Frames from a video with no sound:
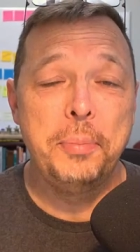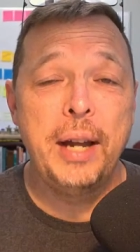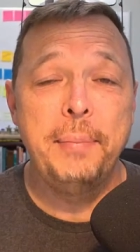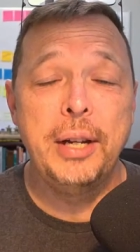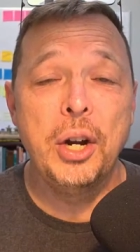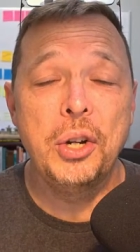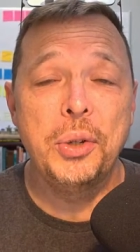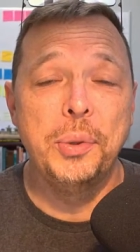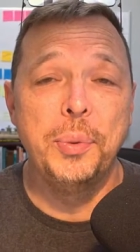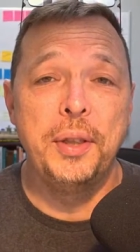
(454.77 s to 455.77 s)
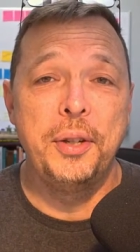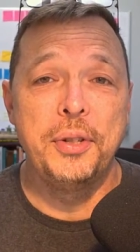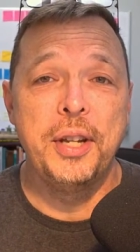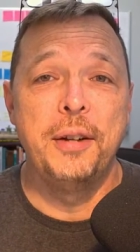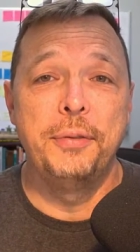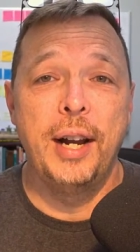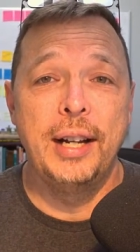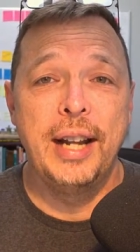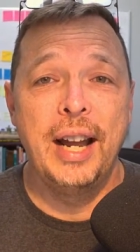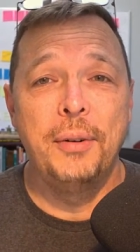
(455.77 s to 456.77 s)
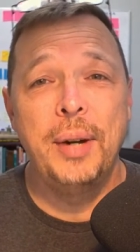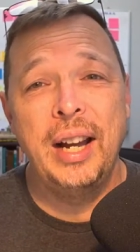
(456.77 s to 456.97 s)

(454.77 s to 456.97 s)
You might be arguing with yourself right now.